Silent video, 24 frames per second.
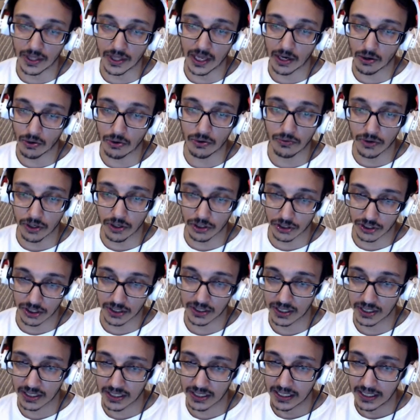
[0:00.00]
do their own
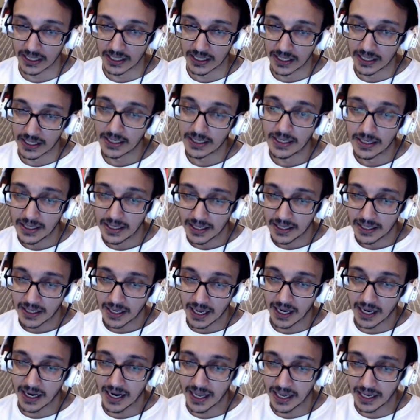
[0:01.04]
versions.
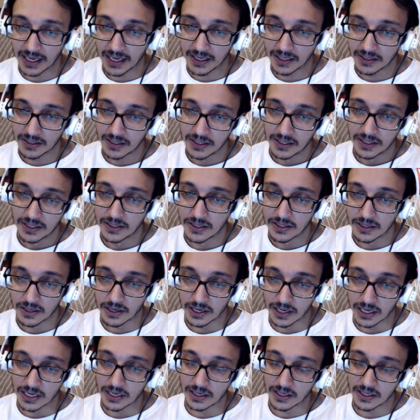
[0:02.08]
And like, yeah, I,
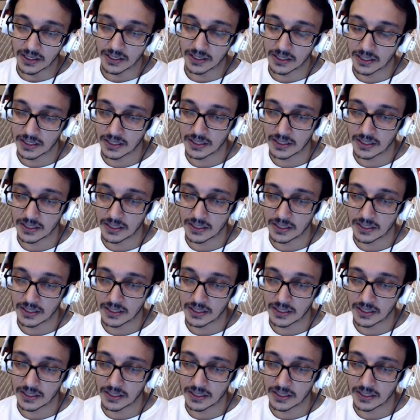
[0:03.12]
I don't even